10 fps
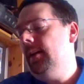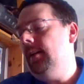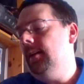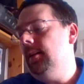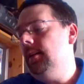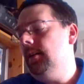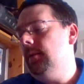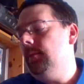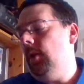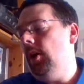
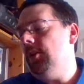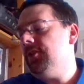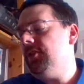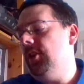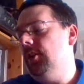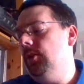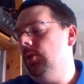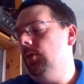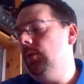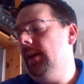
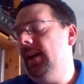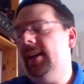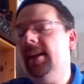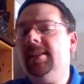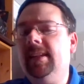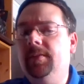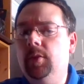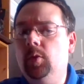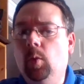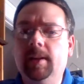Also, I guess if
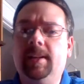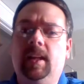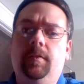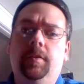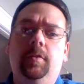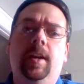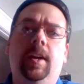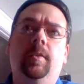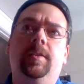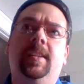you want to take a few
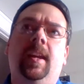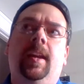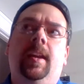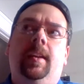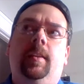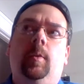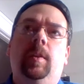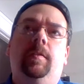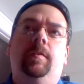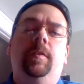notes, there'll
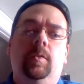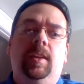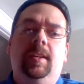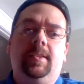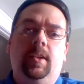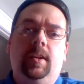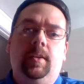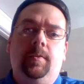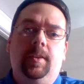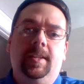be a few things on
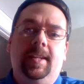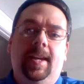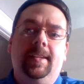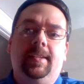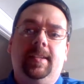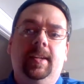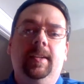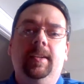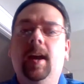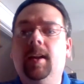here for the test.
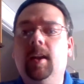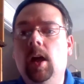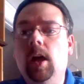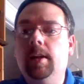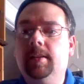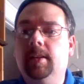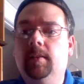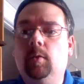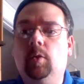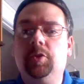Not a lot.
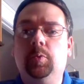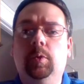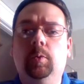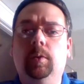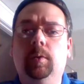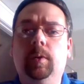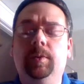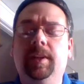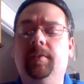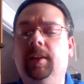Of course, we
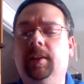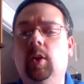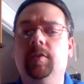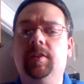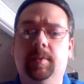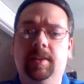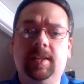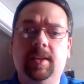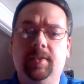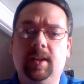will definitely go over some of the
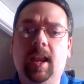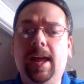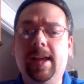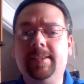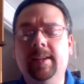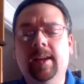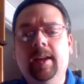stuff in class.